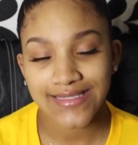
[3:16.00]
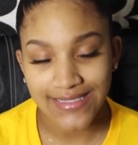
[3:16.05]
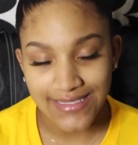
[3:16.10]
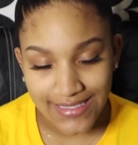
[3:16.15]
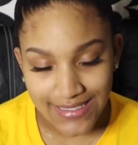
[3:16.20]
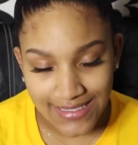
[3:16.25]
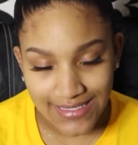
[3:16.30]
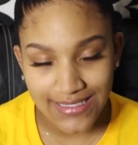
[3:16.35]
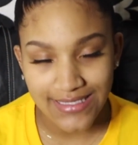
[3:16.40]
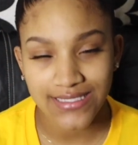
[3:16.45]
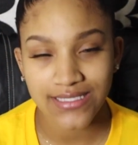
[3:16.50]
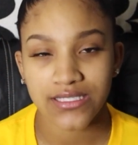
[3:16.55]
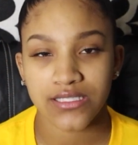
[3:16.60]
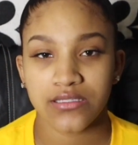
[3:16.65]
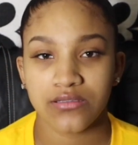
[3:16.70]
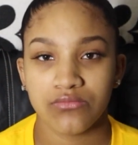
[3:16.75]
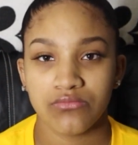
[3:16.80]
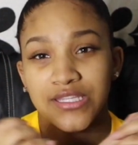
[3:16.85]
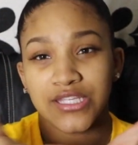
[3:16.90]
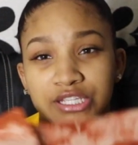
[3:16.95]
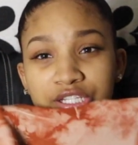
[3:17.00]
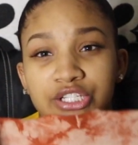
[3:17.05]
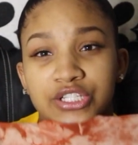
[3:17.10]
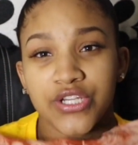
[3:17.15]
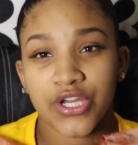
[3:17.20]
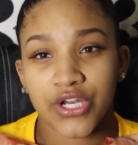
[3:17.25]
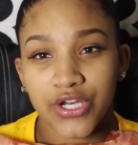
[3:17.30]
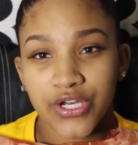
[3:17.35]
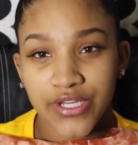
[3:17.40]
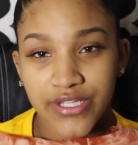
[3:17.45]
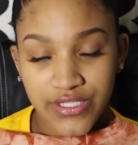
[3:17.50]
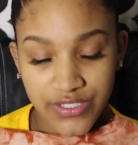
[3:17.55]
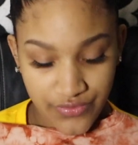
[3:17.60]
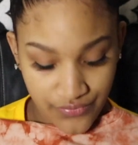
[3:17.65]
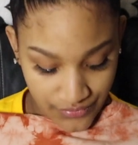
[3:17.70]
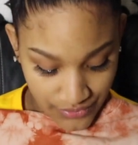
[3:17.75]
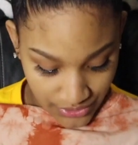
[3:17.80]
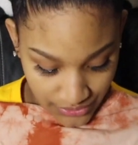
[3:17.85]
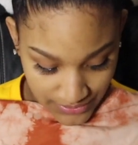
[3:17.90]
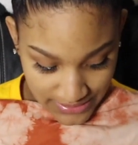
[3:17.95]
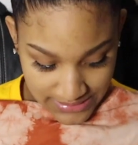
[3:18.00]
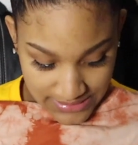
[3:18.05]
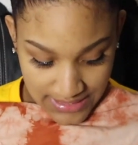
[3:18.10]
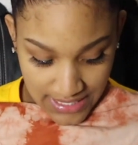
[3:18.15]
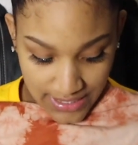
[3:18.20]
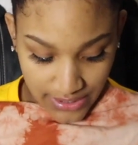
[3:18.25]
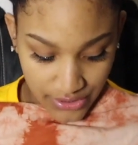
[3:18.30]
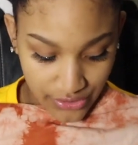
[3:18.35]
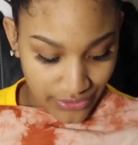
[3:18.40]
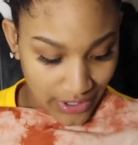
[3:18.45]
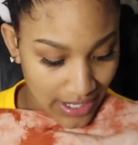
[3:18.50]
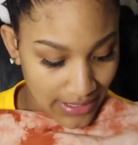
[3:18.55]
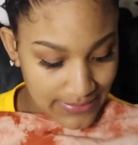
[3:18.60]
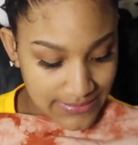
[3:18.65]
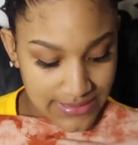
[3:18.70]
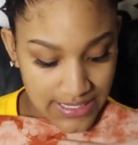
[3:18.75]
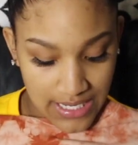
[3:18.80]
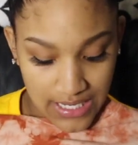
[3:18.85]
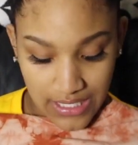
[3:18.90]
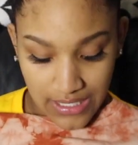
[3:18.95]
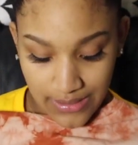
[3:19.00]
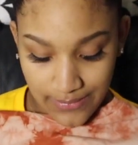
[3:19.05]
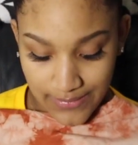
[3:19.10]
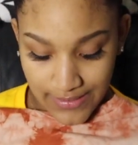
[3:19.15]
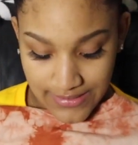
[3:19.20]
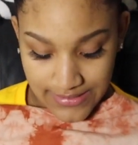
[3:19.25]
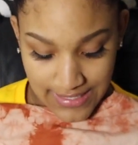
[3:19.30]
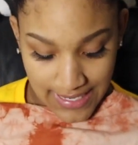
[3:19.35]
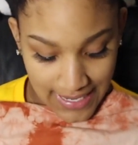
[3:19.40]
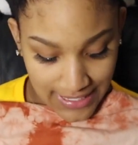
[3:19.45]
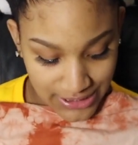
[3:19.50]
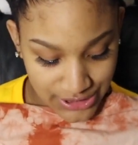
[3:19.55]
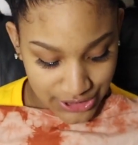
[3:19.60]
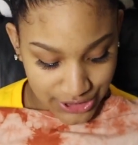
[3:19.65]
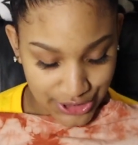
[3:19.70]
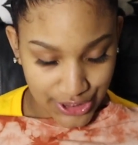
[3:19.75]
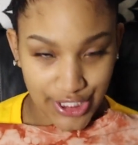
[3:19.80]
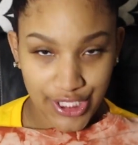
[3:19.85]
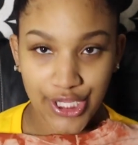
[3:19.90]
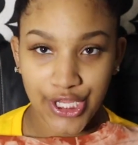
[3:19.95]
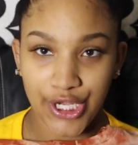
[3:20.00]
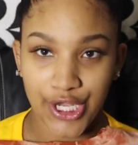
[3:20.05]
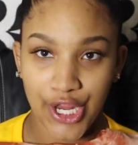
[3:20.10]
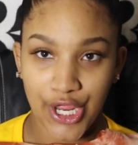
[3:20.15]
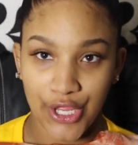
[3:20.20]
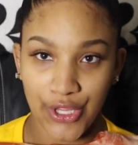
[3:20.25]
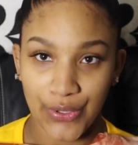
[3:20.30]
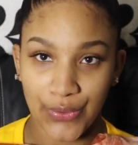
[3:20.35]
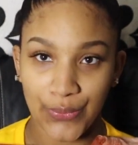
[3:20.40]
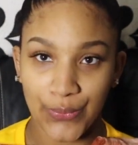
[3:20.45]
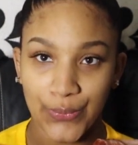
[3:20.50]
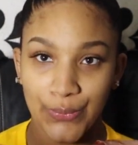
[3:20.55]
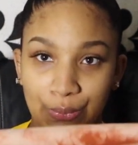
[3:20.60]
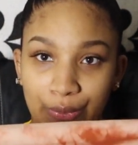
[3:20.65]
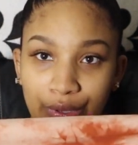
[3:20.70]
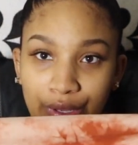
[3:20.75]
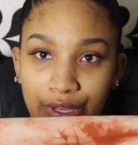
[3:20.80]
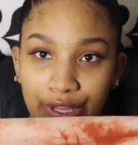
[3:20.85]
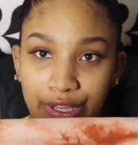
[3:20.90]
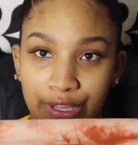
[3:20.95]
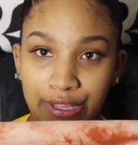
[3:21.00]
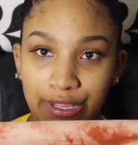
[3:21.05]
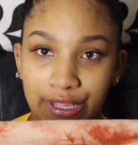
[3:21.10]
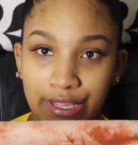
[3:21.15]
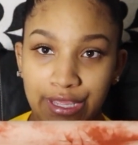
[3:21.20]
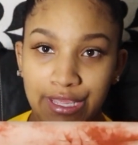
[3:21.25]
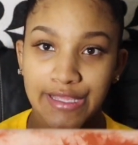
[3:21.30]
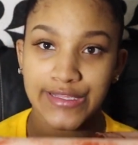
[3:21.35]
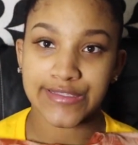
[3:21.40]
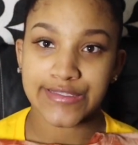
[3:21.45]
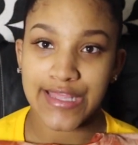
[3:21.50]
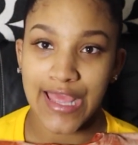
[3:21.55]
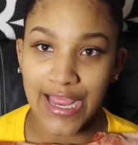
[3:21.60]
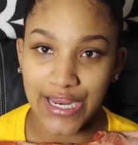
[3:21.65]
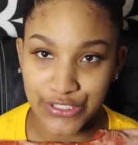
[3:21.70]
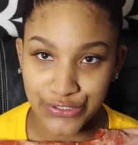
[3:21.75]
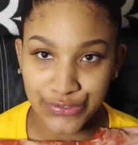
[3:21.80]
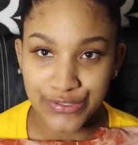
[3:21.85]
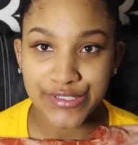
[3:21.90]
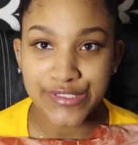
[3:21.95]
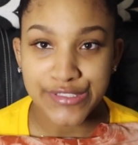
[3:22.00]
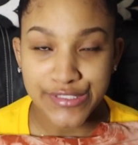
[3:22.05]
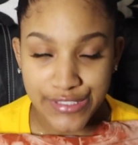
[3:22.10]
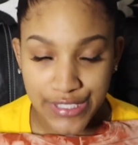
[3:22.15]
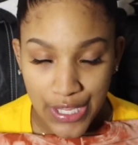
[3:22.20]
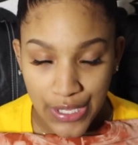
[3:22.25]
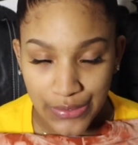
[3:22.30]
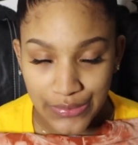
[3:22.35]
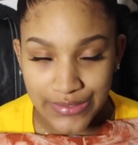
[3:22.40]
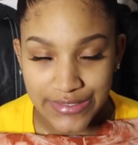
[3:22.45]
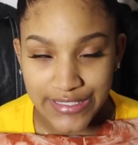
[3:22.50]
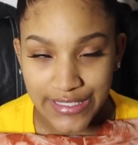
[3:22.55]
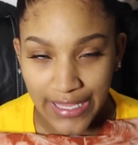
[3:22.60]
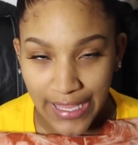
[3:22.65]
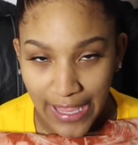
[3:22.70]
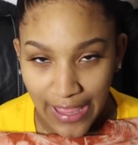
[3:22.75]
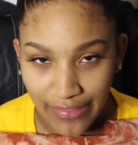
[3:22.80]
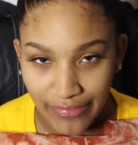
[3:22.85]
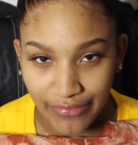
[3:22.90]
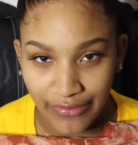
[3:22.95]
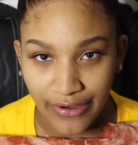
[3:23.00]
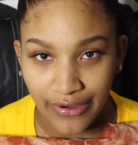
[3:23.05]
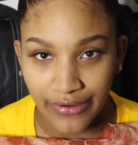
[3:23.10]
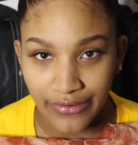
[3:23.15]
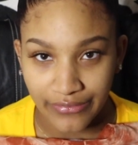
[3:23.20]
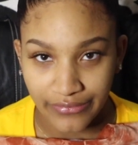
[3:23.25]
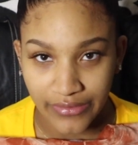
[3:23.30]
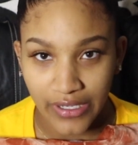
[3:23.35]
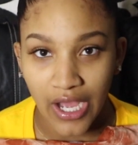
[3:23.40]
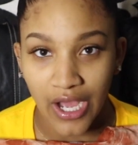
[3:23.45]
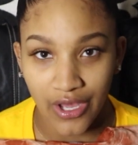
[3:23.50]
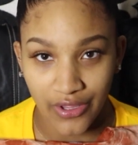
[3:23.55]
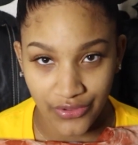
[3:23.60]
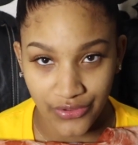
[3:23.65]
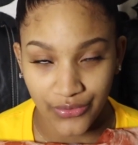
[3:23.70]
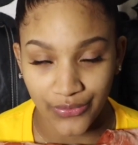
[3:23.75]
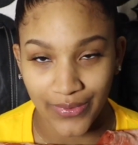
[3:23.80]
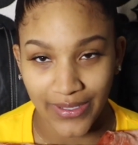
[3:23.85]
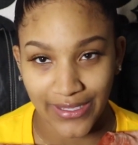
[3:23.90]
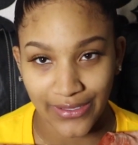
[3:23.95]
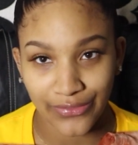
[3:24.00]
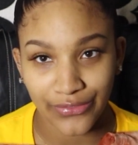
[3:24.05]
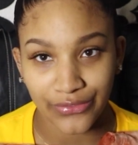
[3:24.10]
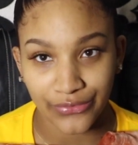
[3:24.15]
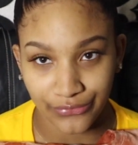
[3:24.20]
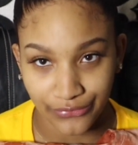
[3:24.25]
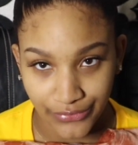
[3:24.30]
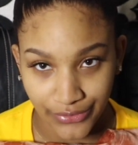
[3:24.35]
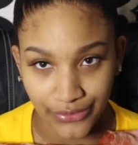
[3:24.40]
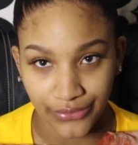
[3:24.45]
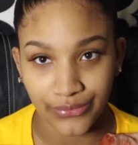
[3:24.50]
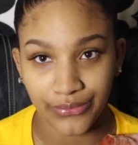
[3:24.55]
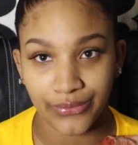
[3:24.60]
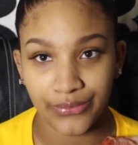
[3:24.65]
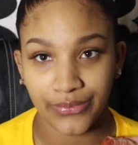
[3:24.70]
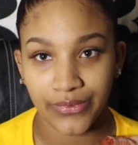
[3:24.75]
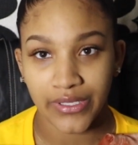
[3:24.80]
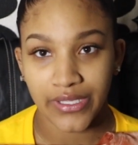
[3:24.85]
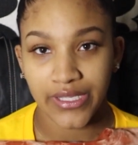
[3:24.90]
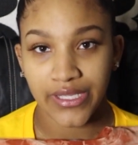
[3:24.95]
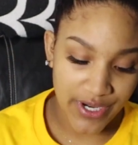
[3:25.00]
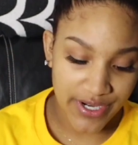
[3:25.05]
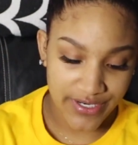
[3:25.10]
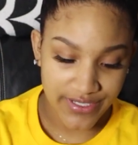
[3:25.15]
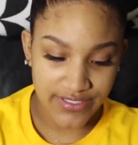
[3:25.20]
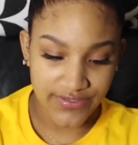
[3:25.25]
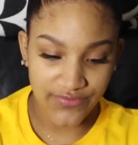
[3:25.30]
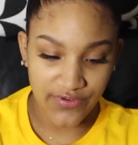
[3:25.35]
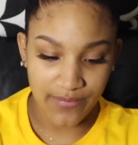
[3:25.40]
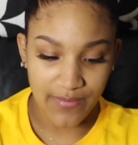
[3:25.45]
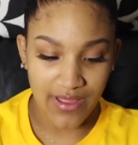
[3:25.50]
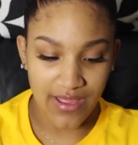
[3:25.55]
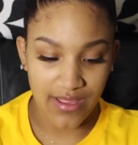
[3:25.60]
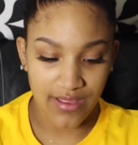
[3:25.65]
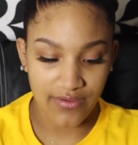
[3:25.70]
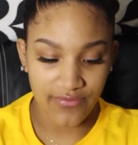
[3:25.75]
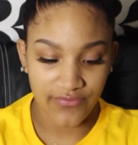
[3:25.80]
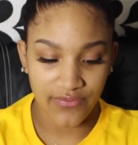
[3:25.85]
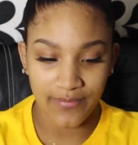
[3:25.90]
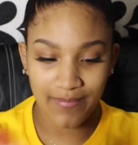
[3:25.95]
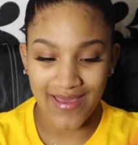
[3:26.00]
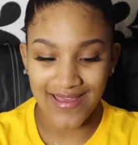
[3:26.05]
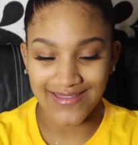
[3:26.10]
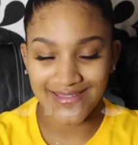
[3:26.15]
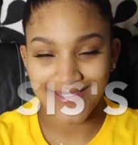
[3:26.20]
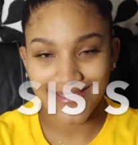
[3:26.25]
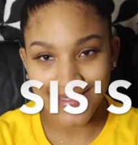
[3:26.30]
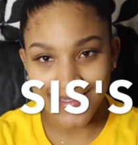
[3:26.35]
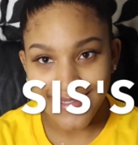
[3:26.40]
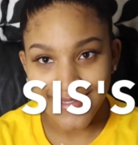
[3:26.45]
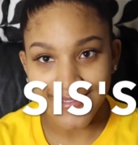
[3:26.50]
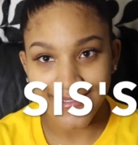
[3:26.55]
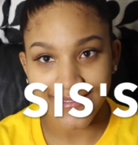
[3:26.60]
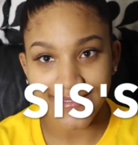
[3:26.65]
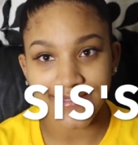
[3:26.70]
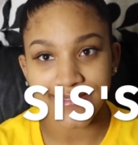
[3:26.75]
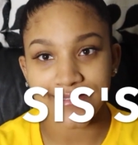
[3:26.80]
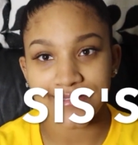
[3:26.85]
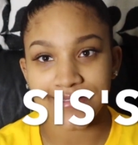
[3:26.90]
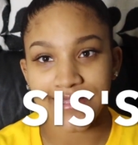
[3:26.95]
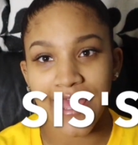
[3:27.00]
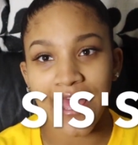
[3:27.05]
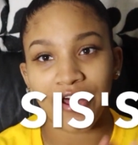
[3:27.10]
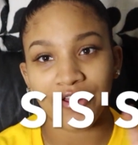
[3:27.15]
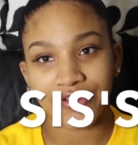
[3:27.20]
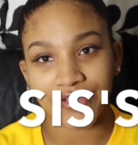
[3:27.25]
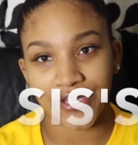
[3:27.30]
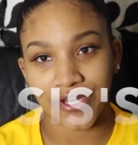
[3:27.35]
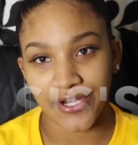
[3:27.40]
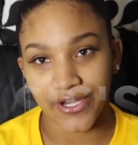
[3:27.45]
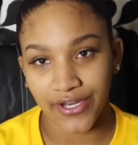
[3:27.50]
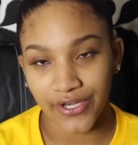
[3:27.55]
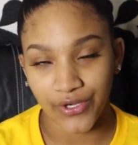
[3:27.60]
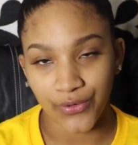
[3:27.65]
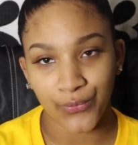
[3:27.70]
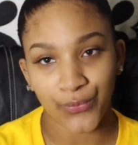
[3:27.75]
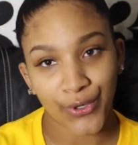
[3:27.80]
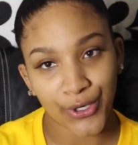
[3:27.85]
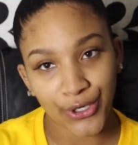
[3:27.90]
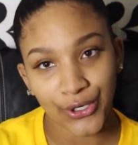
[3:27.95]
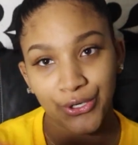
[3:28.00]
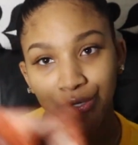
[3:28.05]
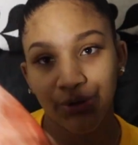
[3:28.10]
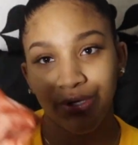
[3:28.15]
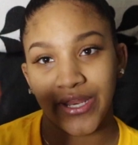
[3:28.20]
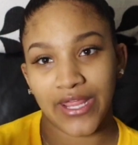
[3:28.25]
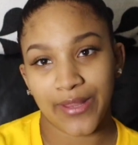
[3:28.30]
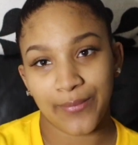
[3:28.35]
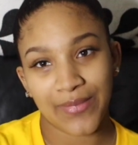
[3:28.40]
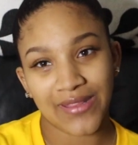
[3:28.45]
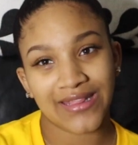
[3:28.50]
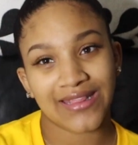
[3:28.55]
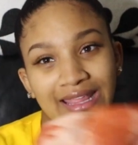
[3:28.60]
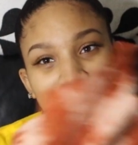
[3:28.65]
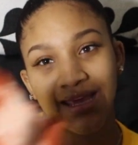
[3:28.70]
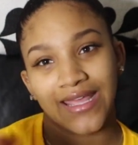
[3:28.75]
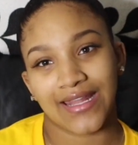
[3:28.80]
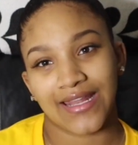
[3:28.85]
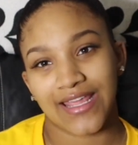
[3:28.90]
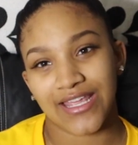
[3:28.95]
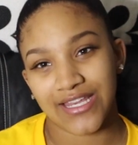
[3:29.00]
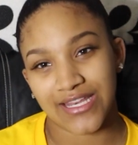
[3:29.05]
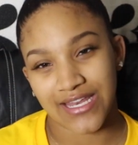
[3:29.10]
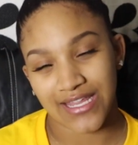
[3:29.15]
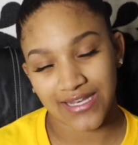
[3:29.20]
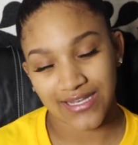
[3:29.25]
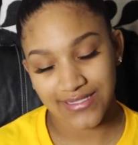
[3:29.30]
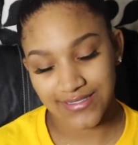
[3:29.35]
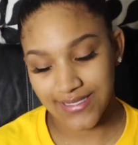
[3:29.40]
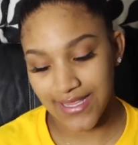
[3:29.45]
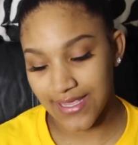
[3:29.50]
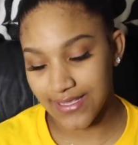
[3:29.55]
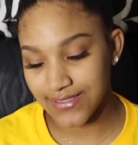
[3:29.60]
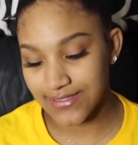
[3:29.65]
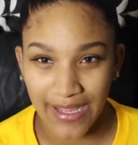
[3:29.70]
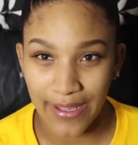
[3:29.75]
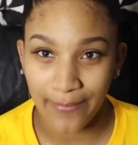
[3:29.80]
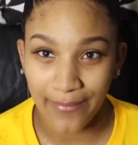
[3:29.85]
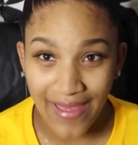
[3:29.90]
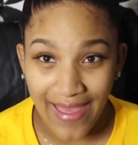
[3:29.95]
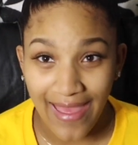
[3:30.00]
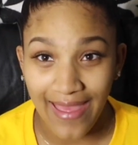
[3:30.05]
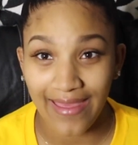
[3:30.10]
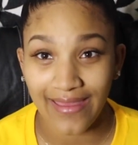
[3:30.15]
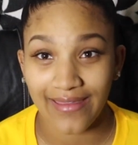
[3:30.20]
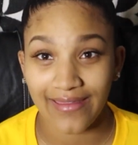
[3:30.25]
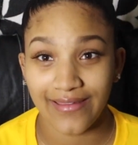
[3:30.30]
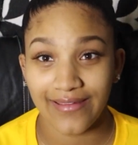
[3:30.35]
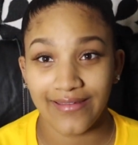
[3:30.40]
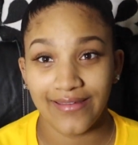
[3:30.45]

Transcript: Sis, this shirt is real. It's not a crop top. It's actually, you know, it's actually sewn together all the way through. Where it is for my for my sisses out there in the world that be thinking they need to text me back,